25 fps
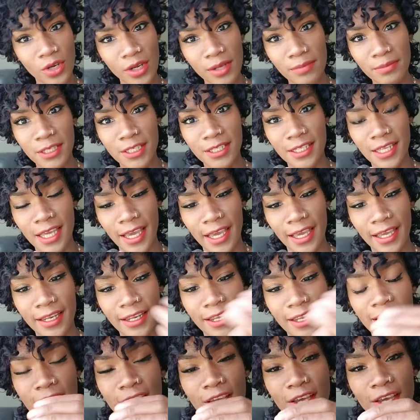state.
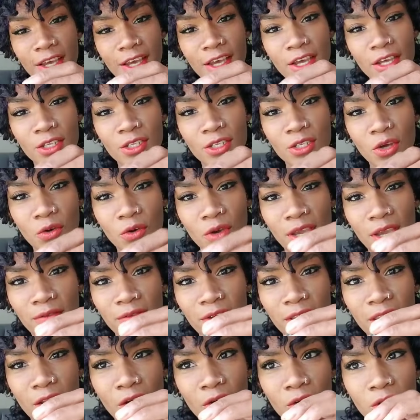So
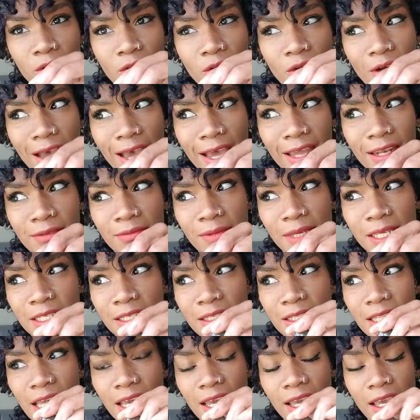even though, I hadn't been
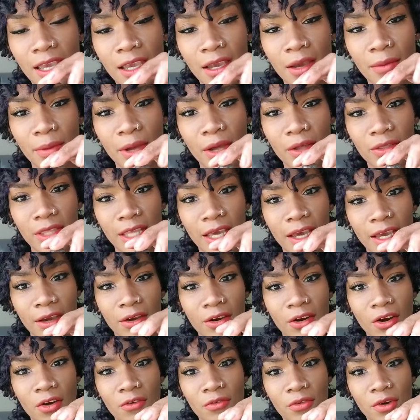thinking about that
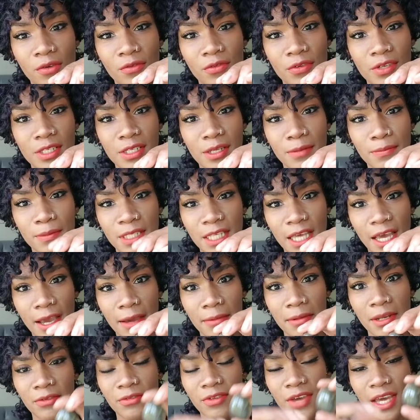girlfriend for some
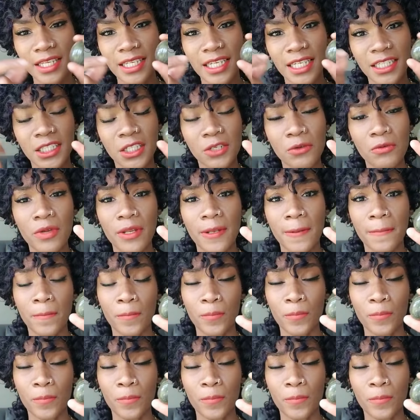time, the fact that she would